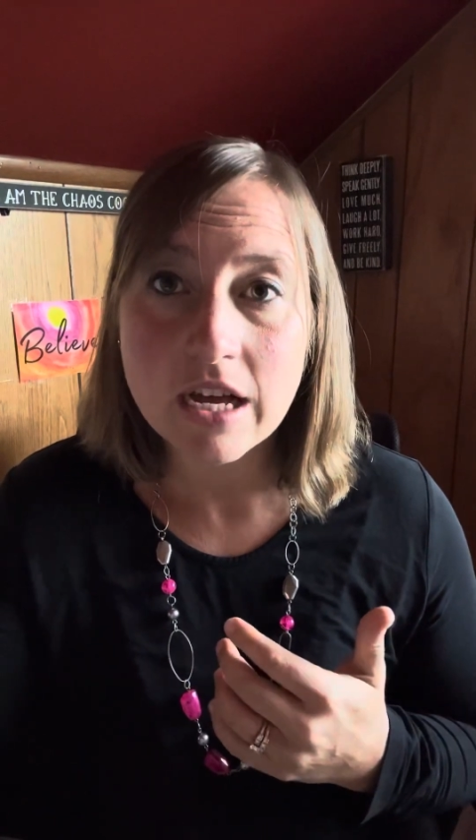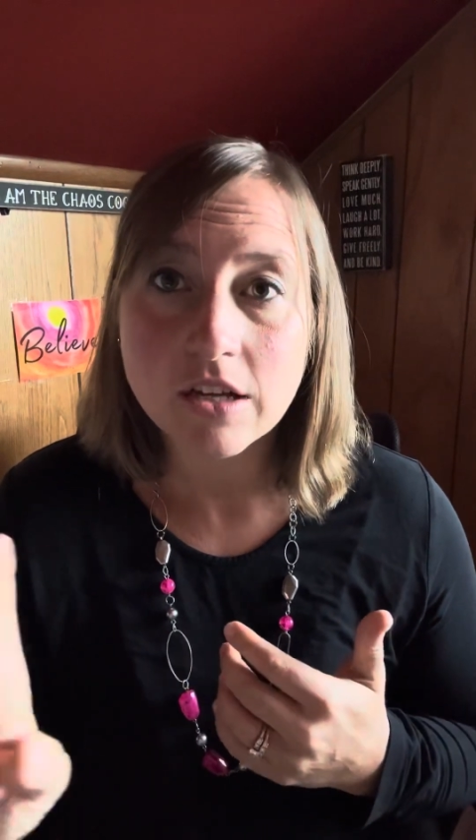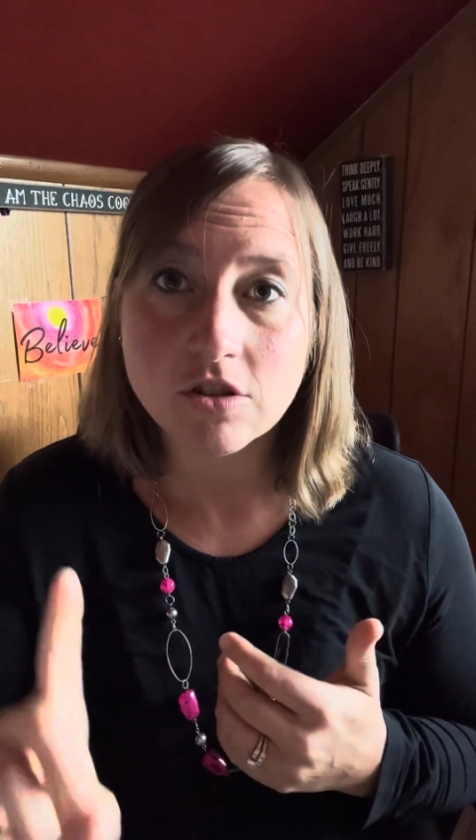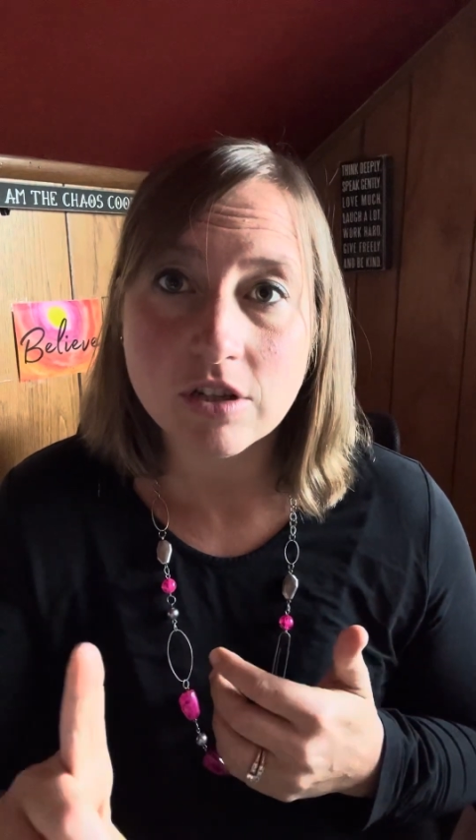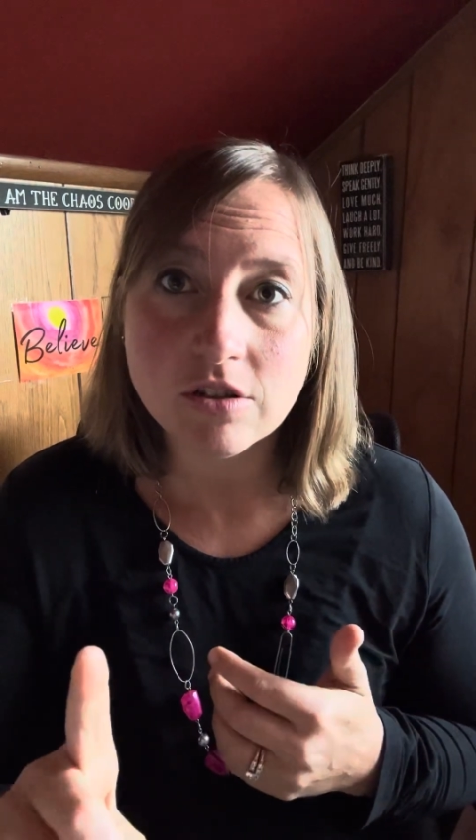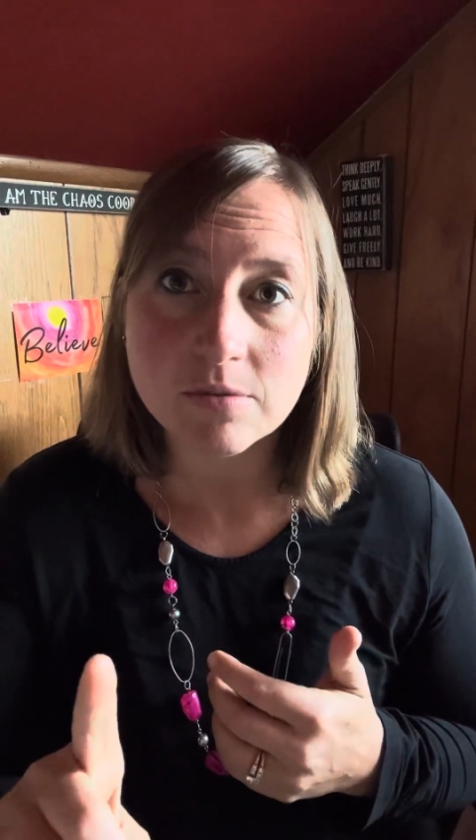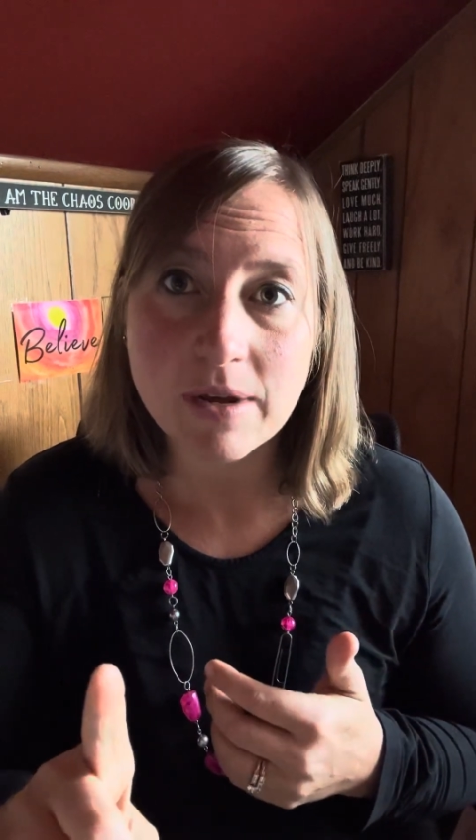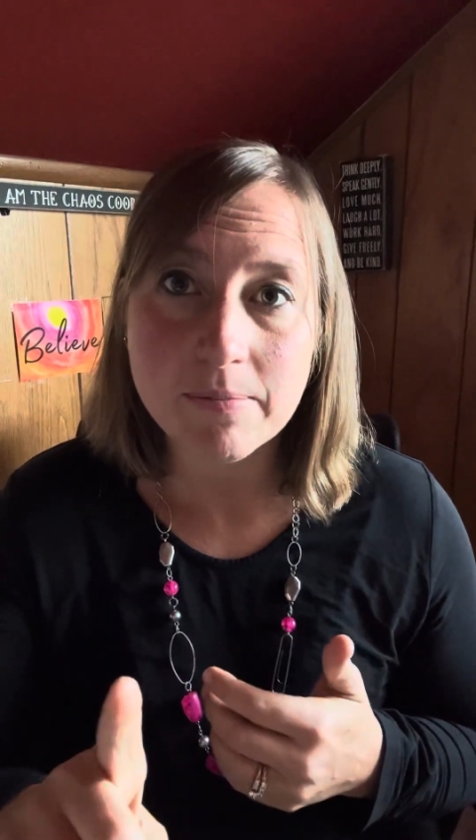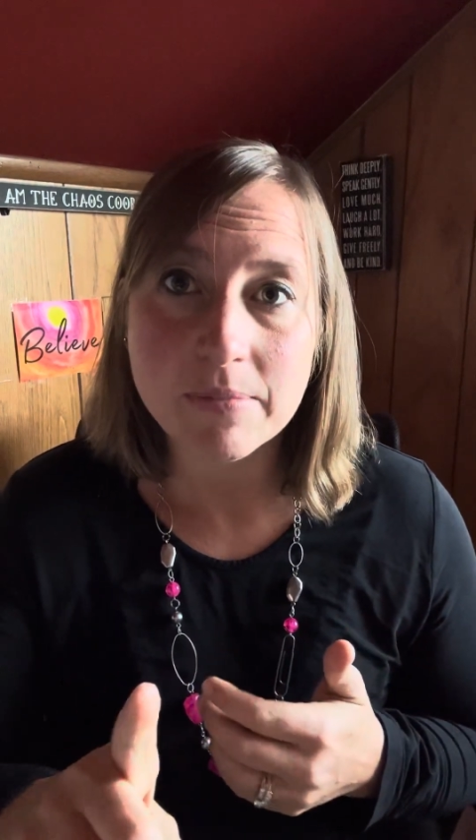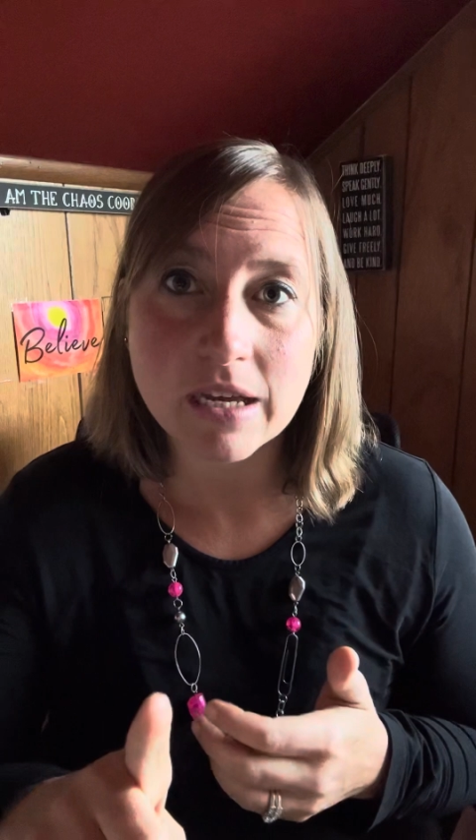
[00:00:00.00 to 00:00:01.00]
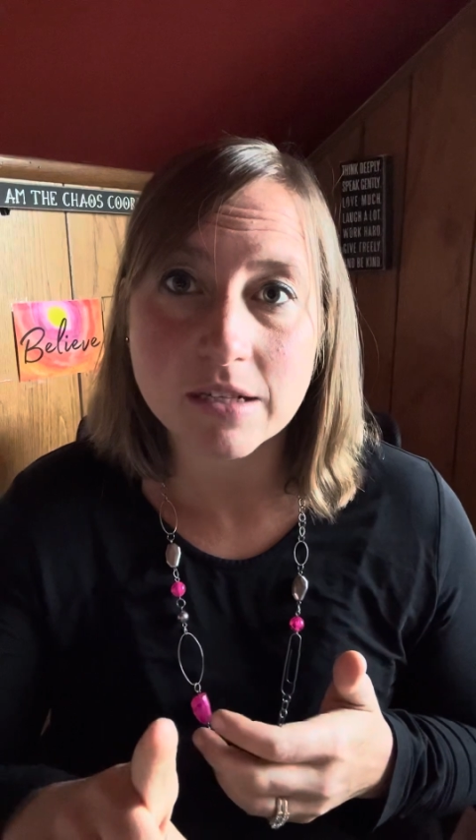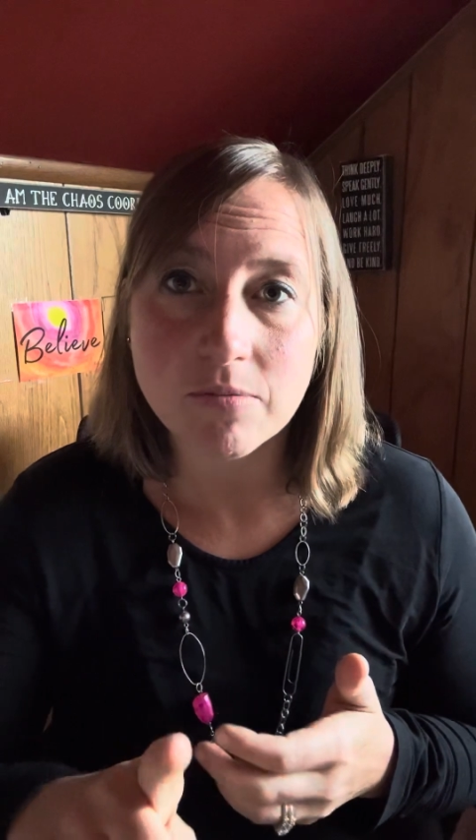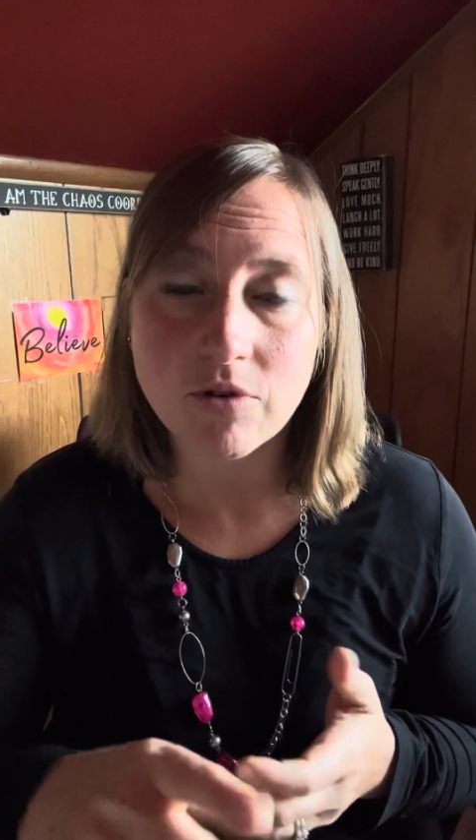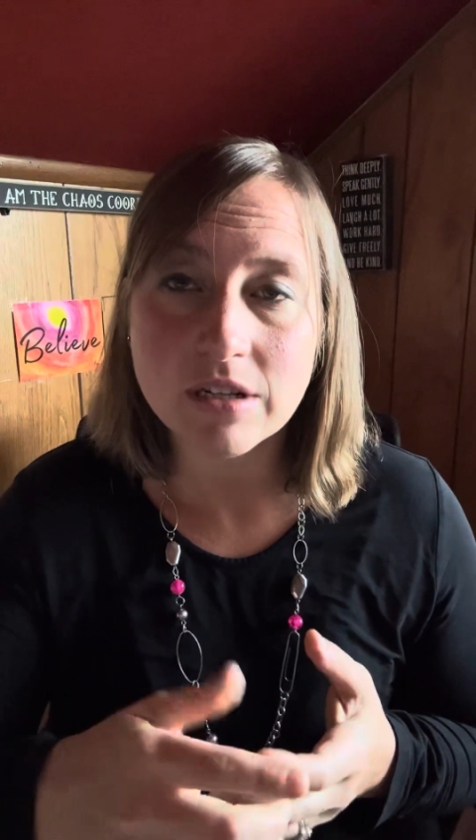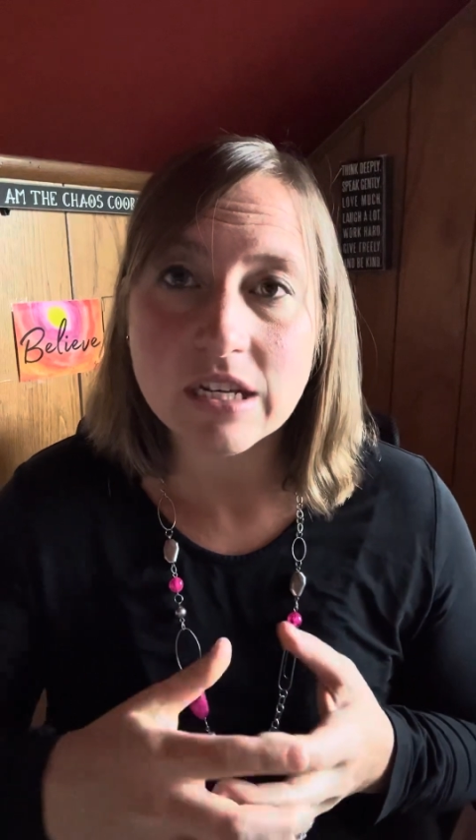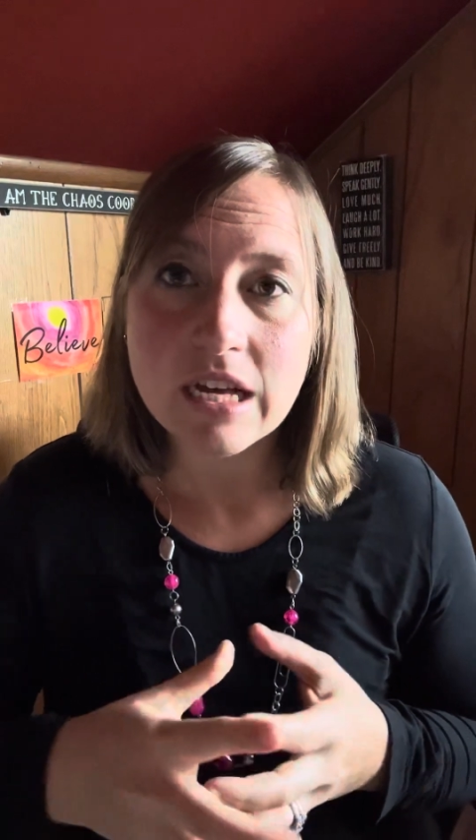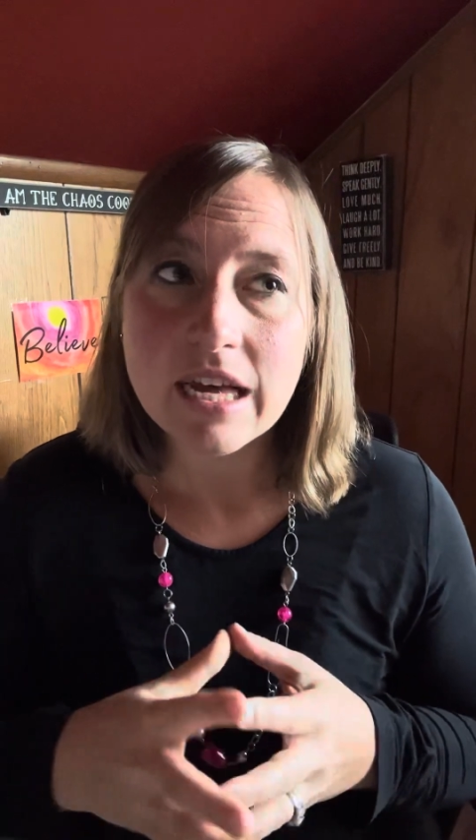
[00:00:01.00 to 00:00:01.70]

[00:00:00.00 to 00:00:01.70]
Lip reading: So here's my biggest point.